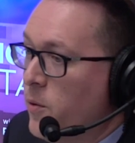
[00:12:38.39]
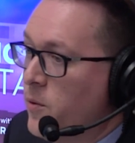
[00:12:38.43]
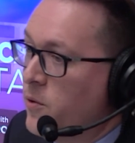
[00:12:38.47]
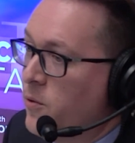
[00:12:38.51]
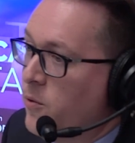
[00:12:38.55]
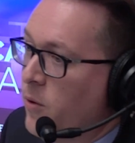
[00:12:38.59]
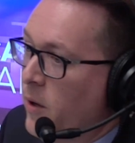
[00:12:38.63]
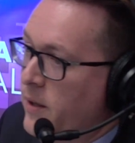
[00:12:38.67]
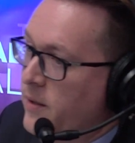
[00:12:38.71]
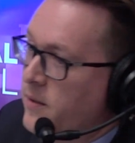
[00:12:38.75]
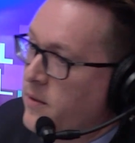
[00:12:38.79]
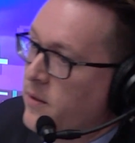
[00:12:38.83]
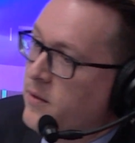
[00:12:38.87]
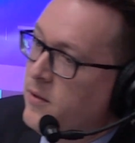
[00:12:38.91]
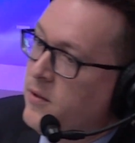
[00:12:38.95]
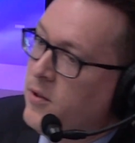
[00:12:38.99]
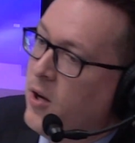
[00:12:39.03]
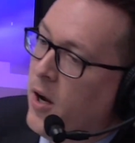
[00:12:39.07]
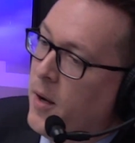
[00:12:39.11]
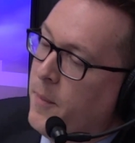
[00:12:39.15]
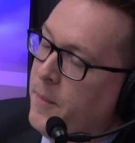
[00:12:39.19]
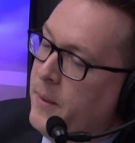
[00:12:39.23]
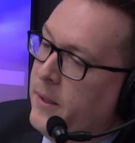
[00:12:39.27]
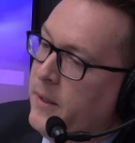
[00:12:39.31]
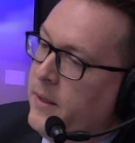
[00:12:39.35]
crisis
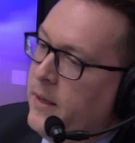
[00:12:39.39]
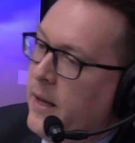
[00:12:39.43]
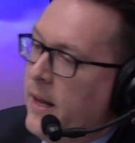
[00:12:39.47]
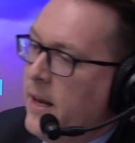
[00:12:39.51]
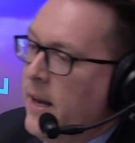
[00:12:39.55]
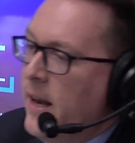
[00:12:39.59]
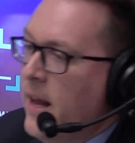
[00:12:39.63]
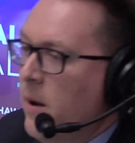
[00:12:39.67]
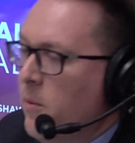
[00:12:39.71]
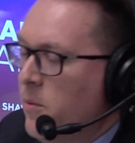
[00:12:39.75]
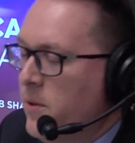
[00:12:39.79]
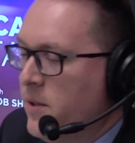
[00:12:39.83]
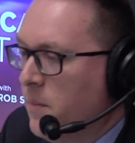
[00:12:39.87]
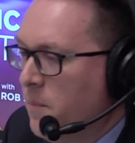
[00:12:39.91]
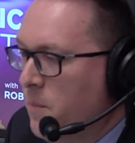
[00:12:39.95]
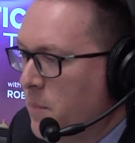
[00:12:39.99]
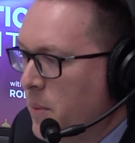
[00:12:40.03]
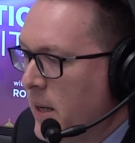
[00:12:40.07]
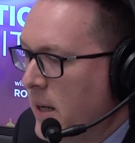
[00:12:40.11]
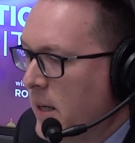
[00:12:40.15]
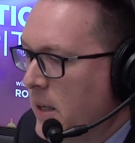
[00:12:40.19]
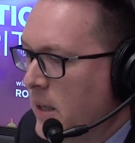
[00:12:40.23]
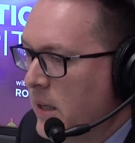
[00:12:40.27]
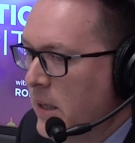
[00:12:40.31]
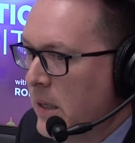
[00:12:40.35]
topic, and that was a
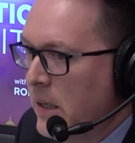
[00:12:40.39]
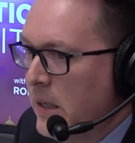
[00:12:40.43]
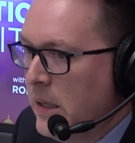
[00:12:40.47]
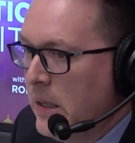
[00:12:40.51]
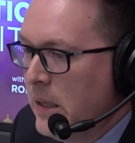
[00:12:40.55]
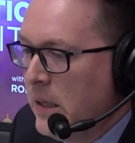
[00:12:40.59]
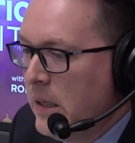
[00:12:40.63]
big